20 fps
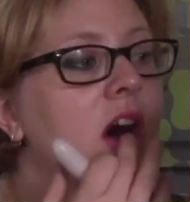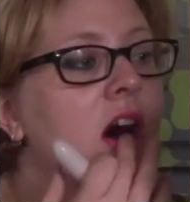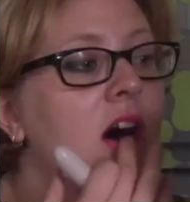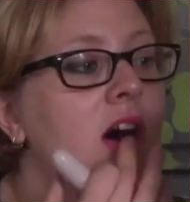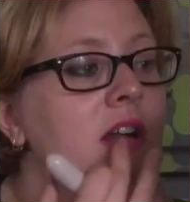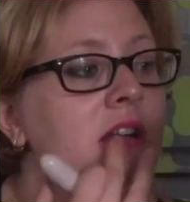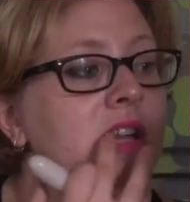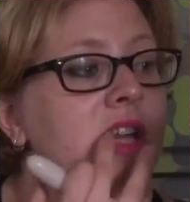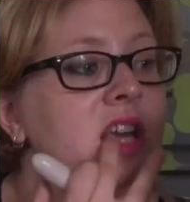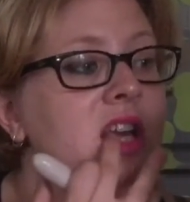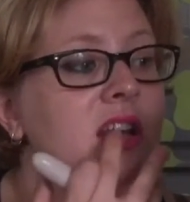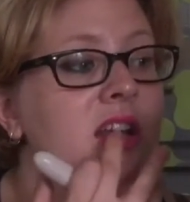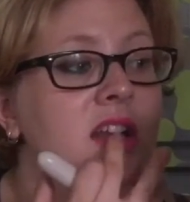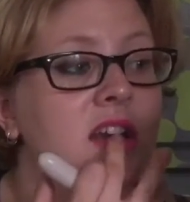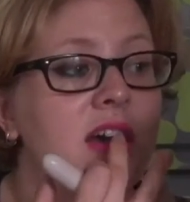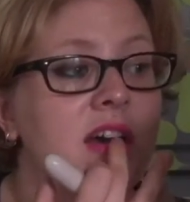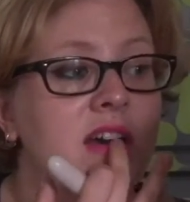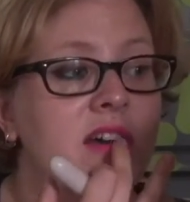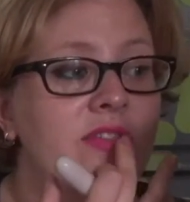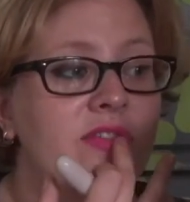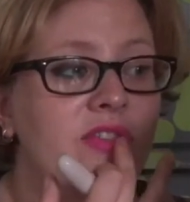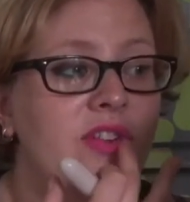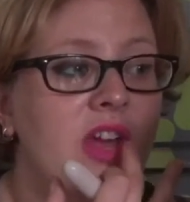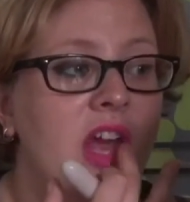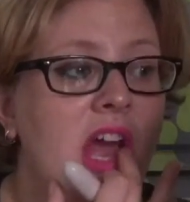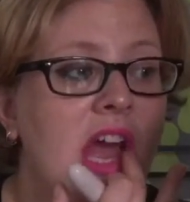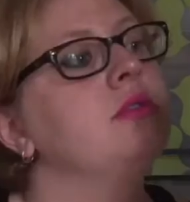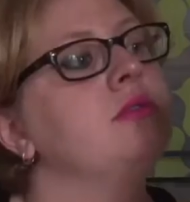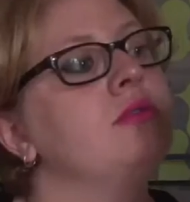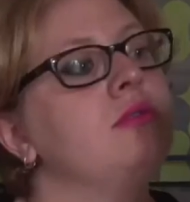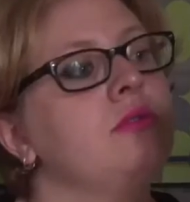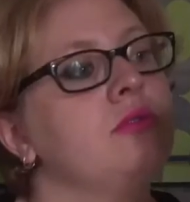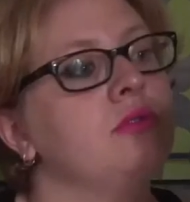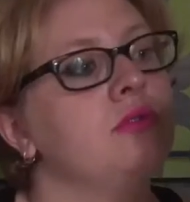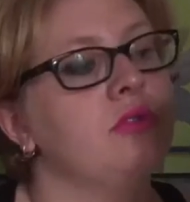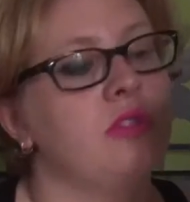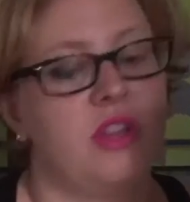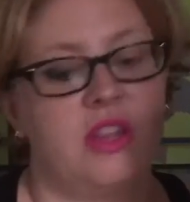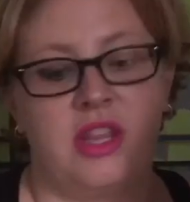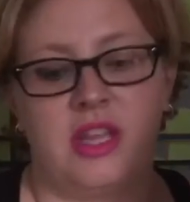Oddly enough,
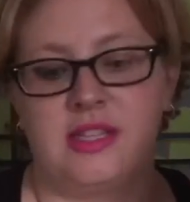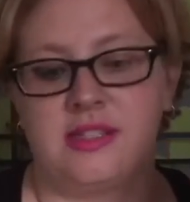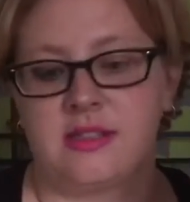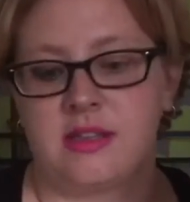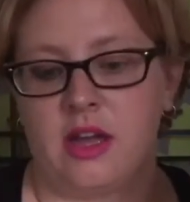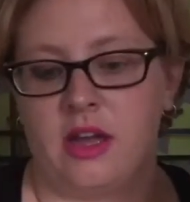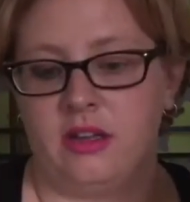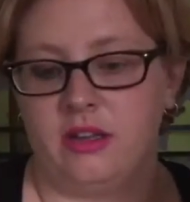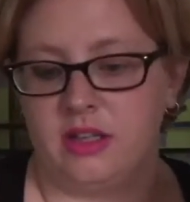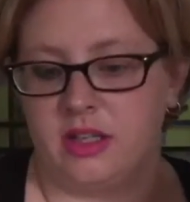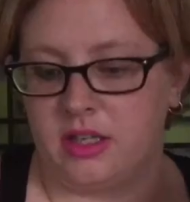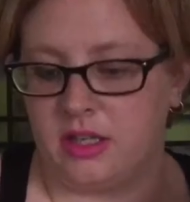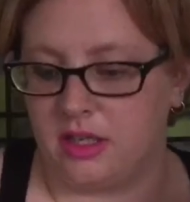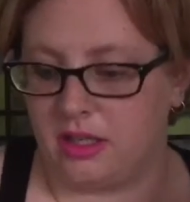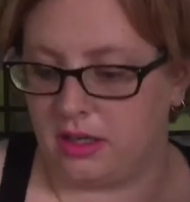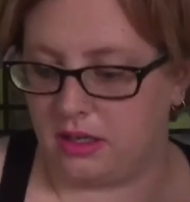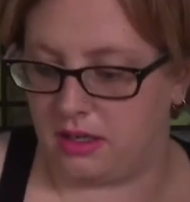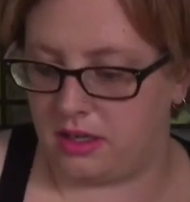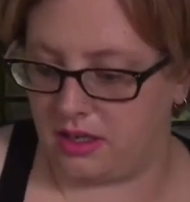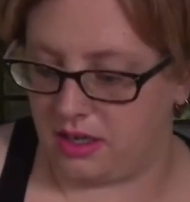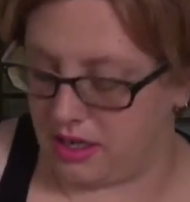this color